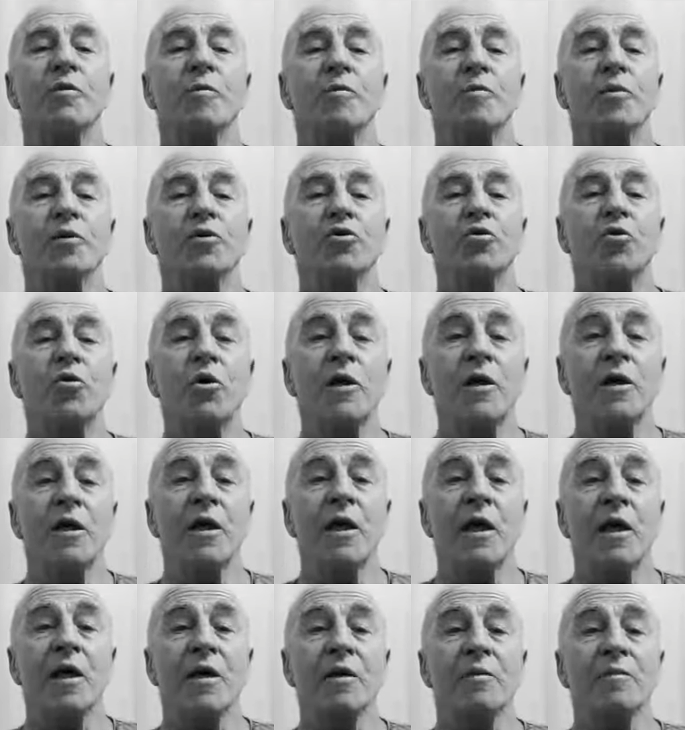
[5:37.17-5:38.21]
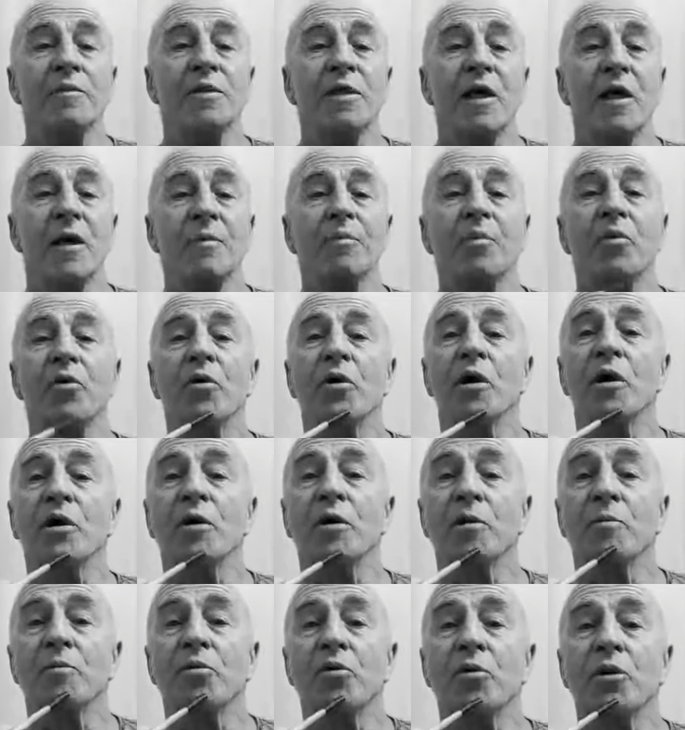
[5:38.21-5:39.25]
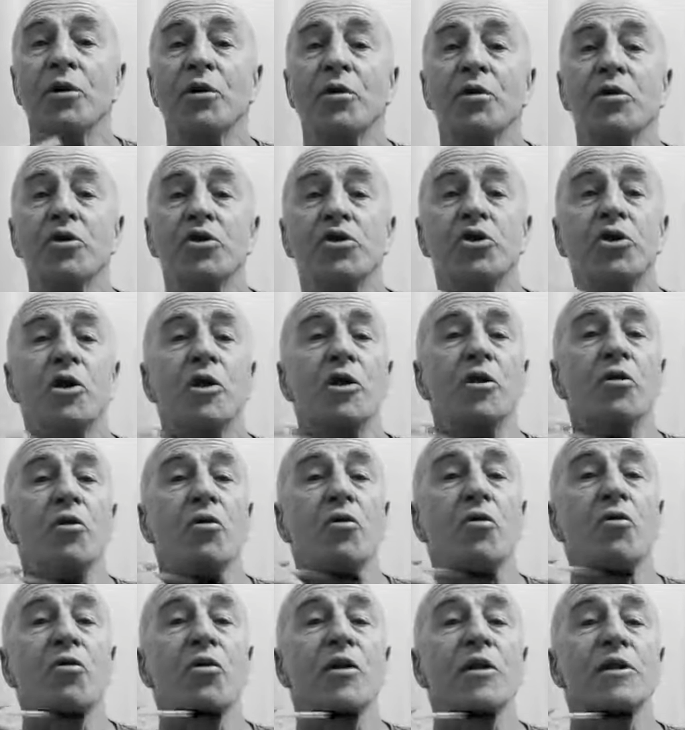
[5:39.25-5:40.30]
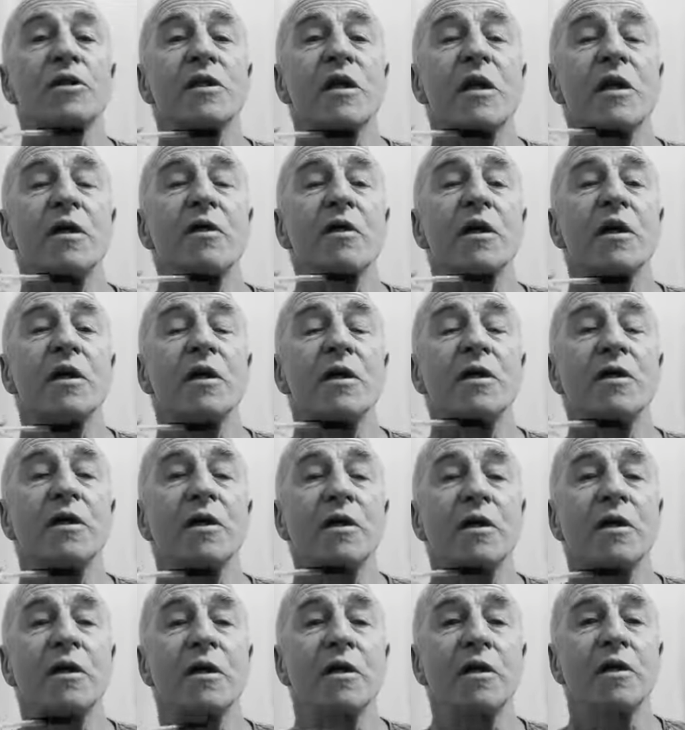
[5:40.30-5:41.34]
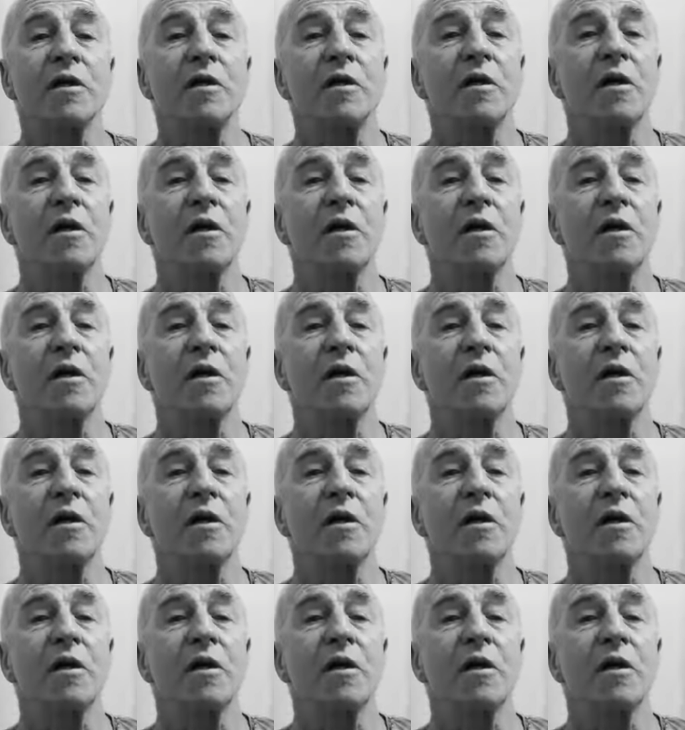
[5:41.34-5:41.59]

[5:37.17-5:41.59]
between the Adam's apple and the point of the chin, all this area under here.